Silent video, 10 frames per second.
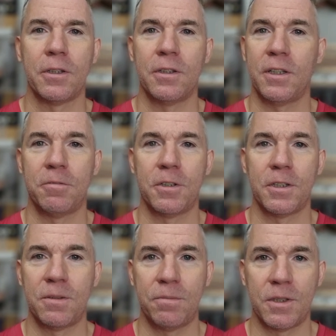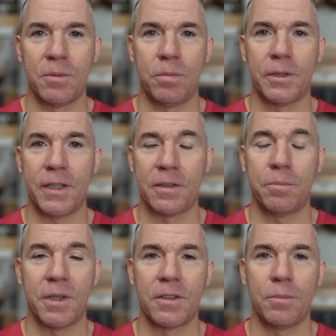And even it's invisible, that
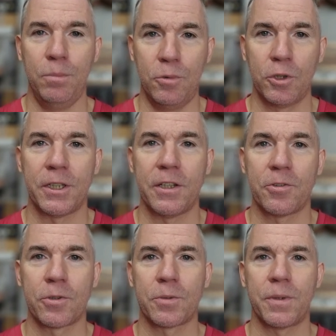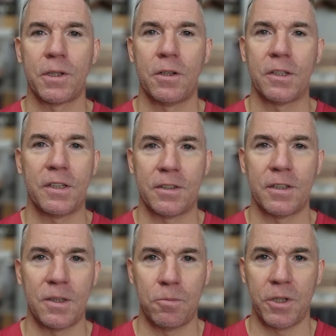makes it more dangerous, because, as I
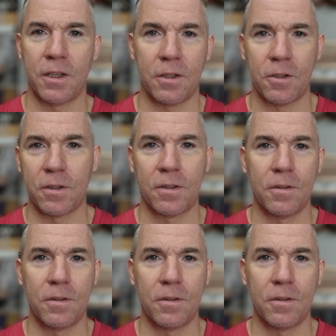say, we cannot